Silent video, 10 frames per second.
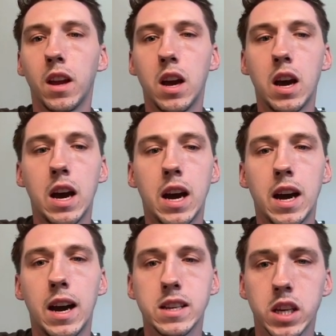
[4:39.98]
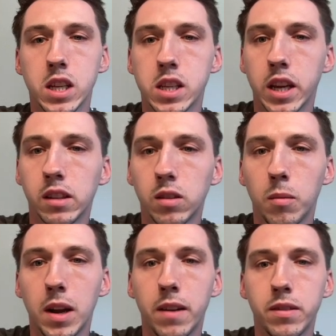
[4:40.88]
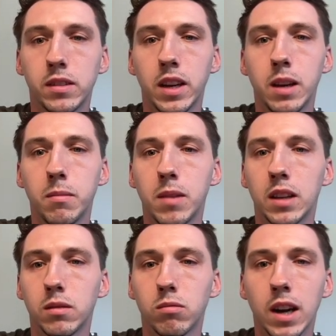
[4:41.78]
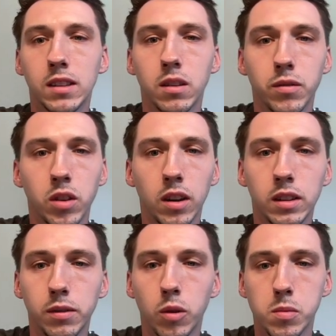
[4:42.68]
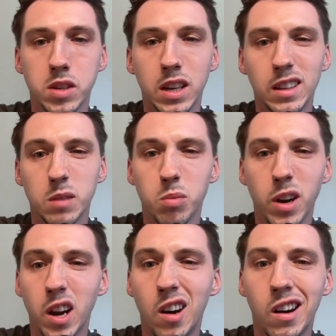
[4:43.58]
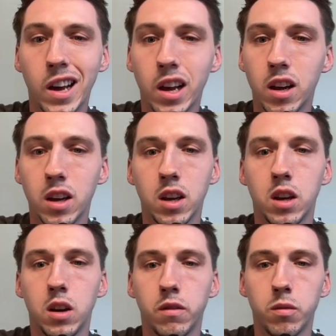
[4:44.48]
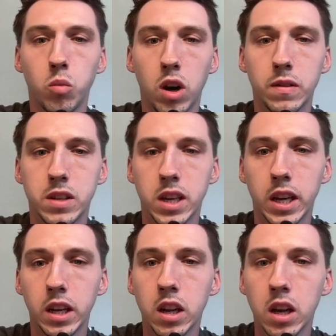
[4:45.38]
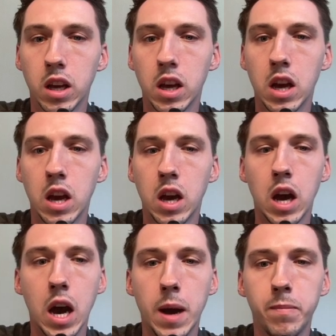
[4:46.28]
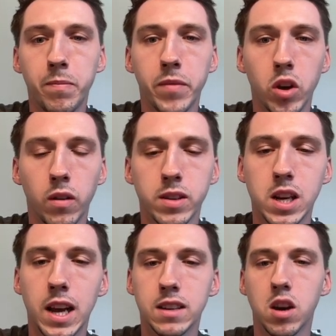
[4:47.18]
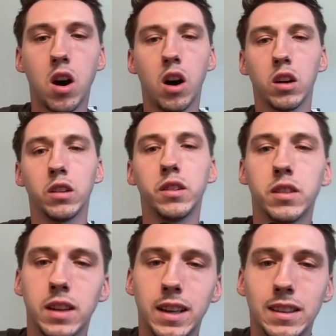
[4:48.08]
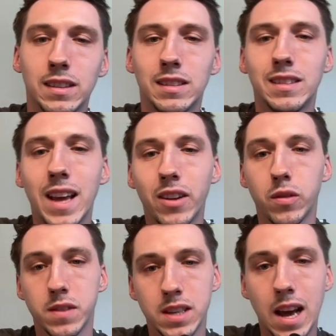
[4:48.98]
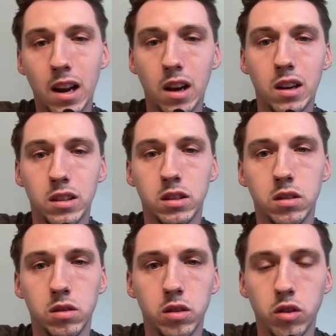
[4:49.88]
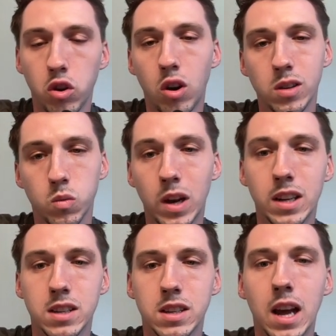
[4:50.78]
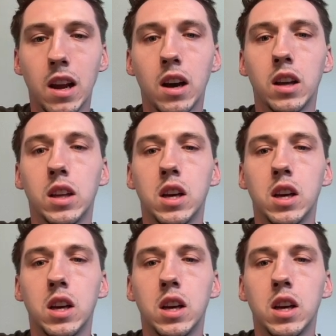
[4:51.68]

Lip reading: As you can see at the top left, the team has a rating of 94%. That's pretty high from what I've seen. Obviously has Haaland instead of Salah, not as well as Salah,